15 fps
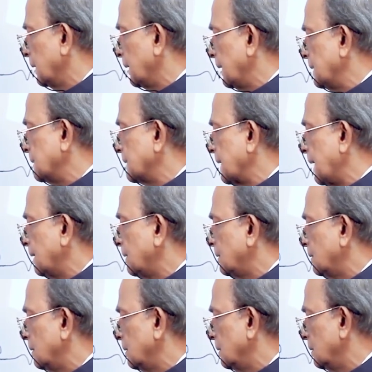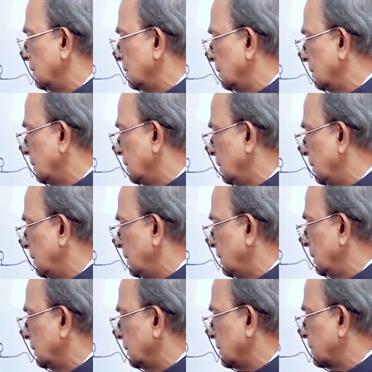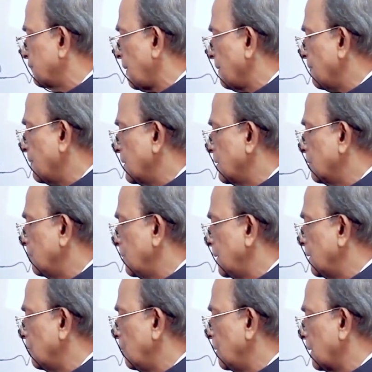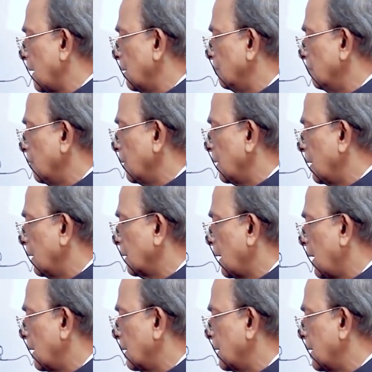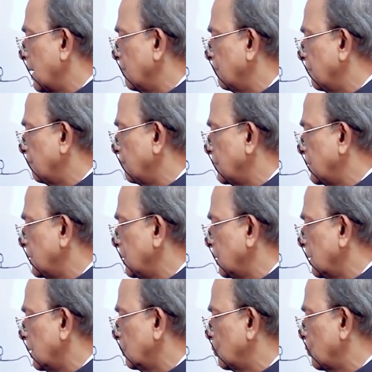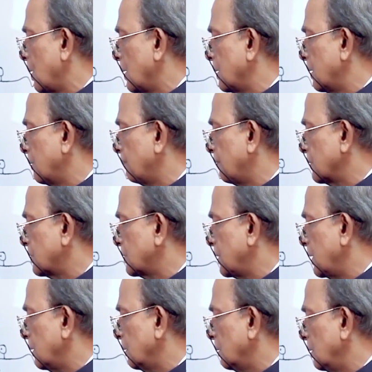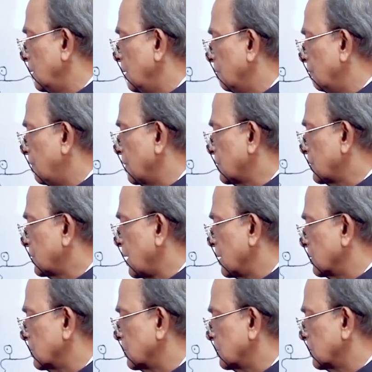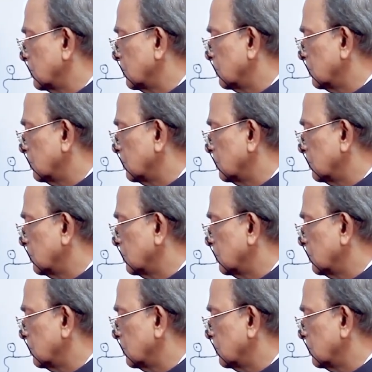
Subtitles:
is that this 500 million will come at 150, 200 first year, first tranche,